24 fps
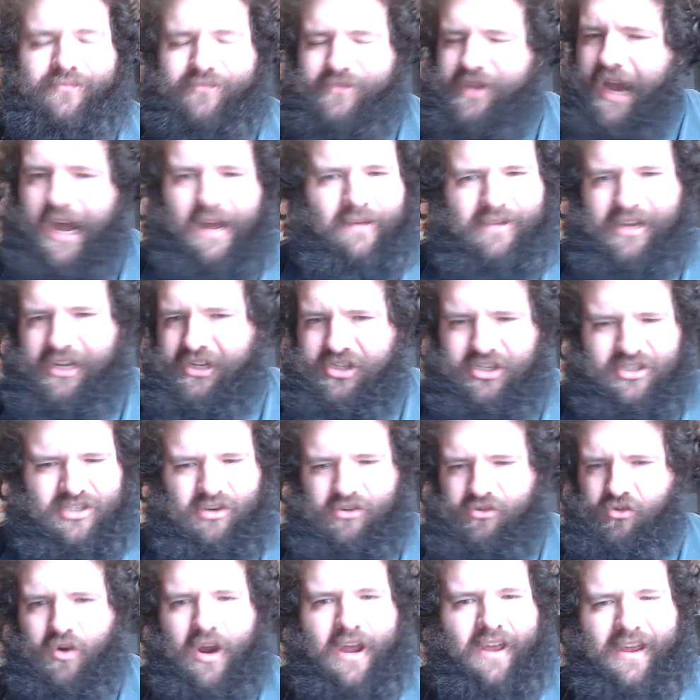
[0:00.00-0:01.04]
Yeah, it's just
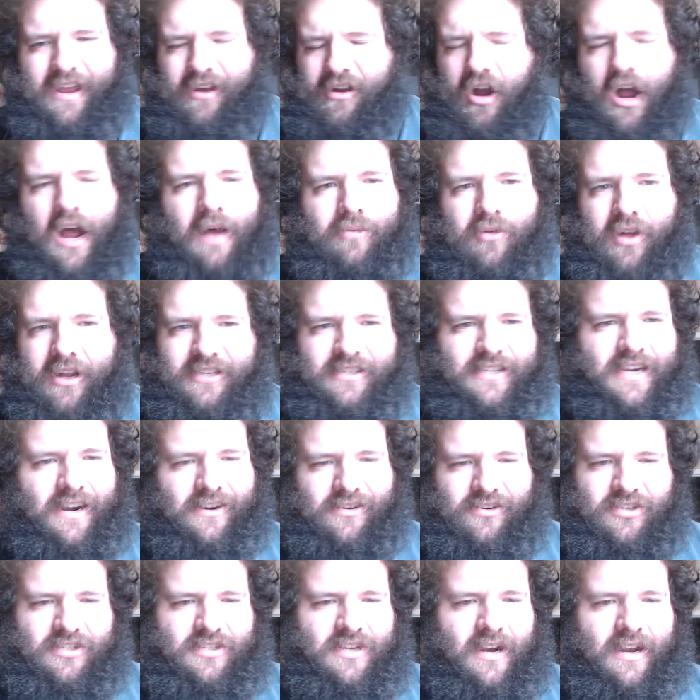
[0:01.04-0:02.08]
a great complex
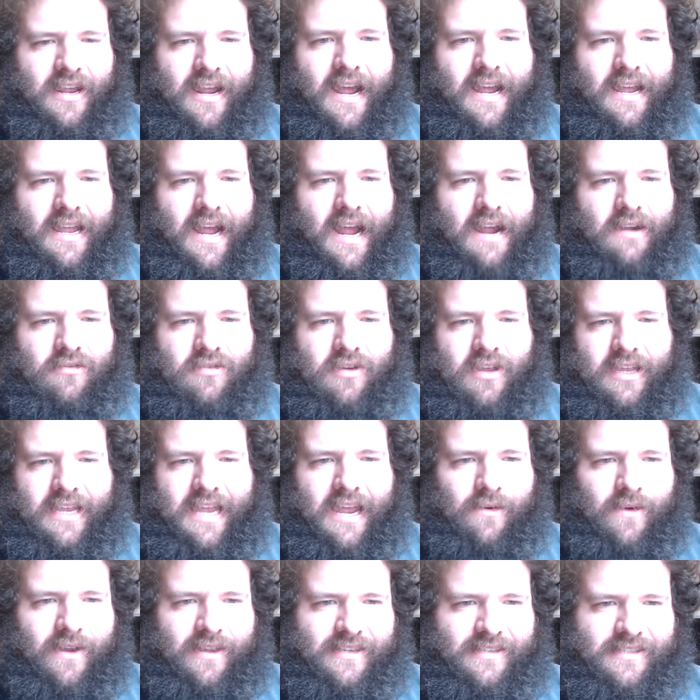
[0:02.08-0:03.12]
character study. I really
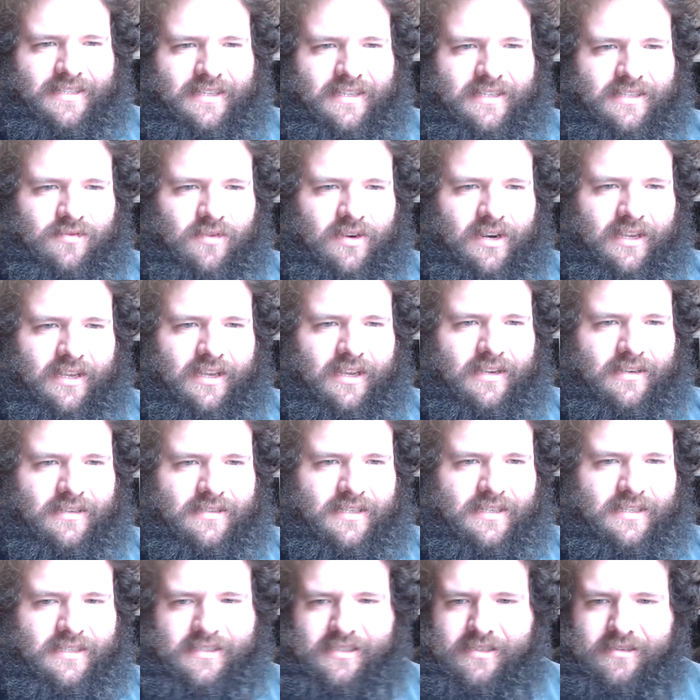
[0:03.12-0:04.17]
can't wait to see this one again
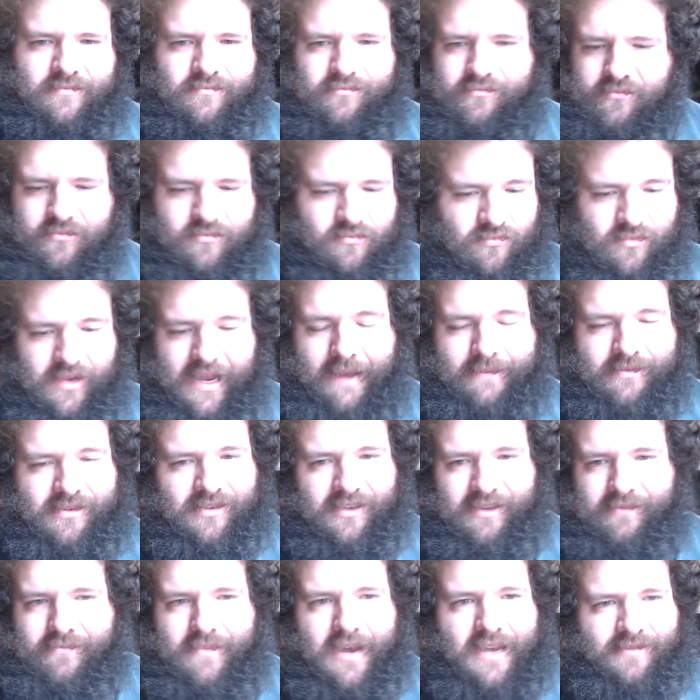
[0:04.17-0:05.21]
because it's
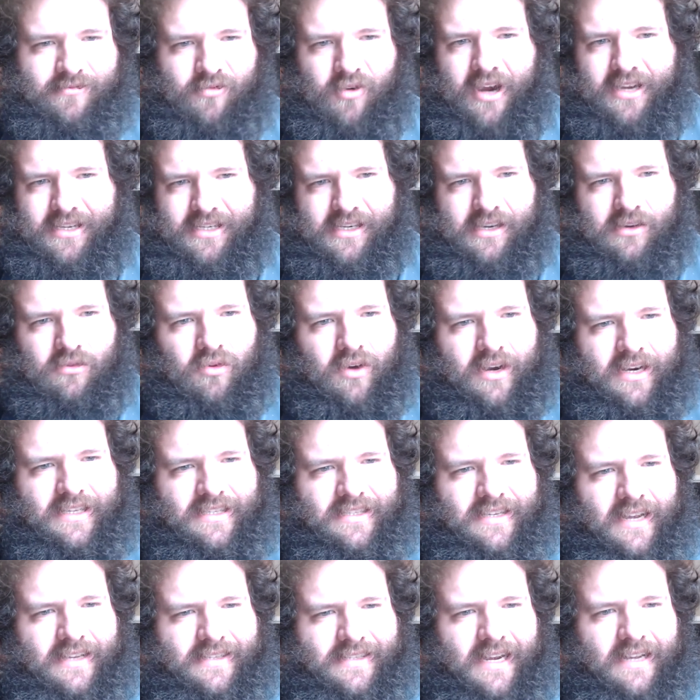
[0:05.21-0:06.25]
absolutely mesmerizing in what it
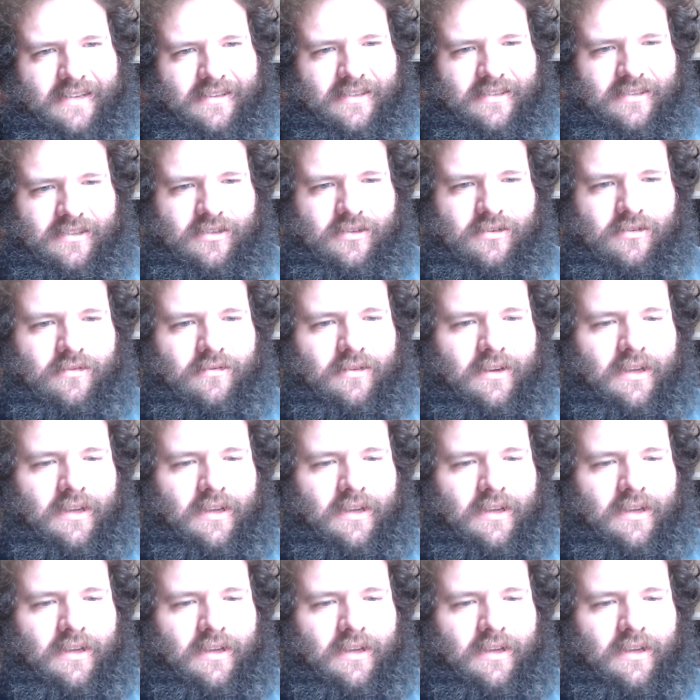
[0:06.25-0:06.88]
sets out to do.